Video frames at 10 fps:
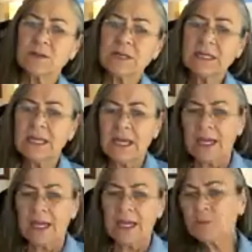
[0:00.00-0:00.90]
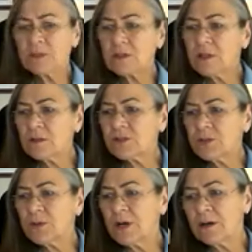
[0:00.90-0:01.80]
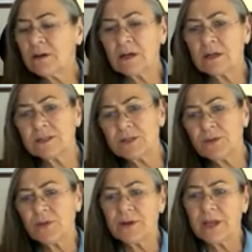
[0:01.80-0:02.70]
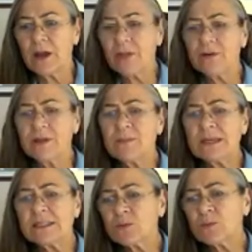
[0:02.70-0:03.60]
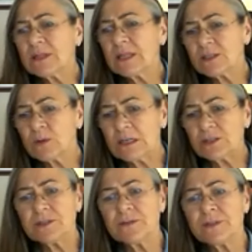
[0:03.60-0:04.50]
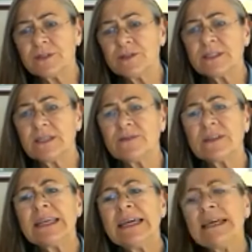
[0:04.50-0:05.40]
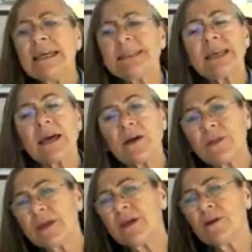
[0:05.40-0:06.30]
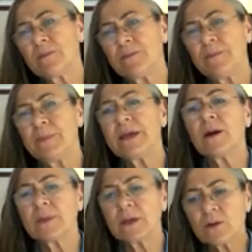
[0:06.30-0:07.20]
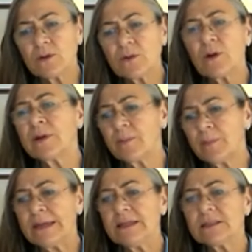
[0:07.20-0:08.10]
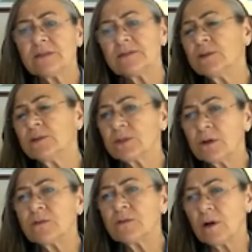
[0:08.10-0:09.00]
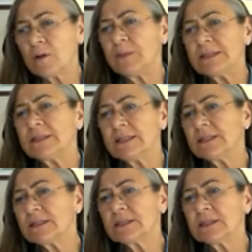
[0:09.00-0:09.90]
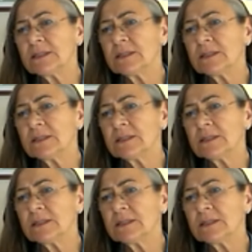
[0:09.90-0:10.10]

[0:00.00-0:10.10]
great. As we're close to our 2:30, our 30 minutes, one last question for you, Stephen. Is healthcare becoming a growing piece of Zoom's overall business?